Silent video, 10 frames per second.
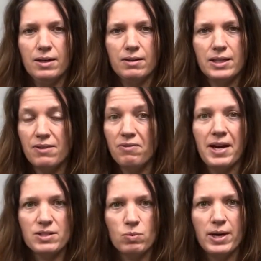a
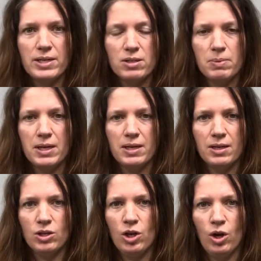fast way to
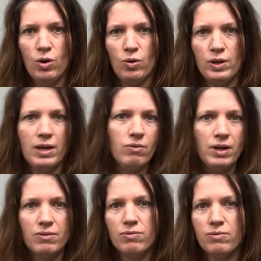be, you know, getting
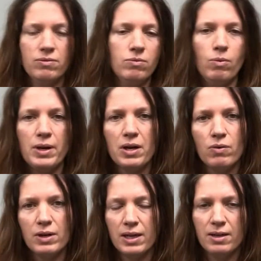rid of what you
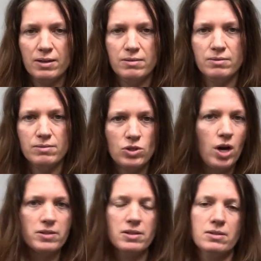don't need and
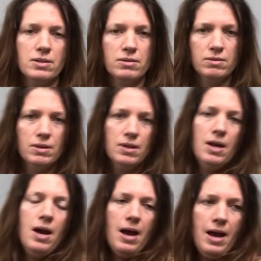toxins
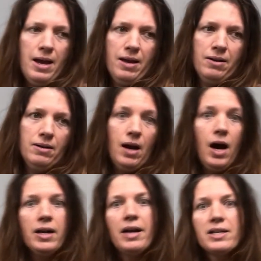and
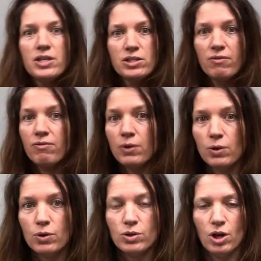undigested
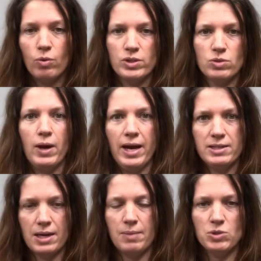food, you know, which is what
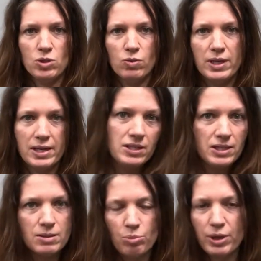enzymes do. They
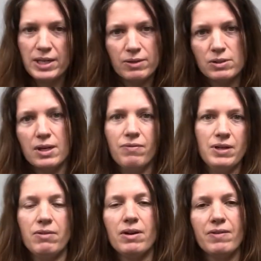digest and break down stuff and
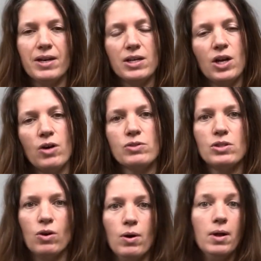get rid of it, you know.
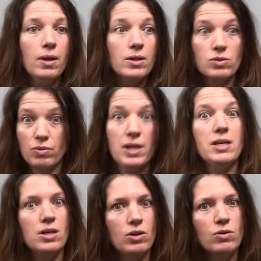So
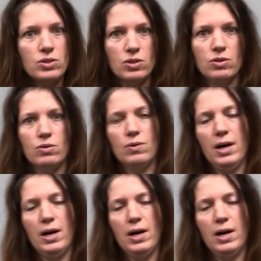thank you to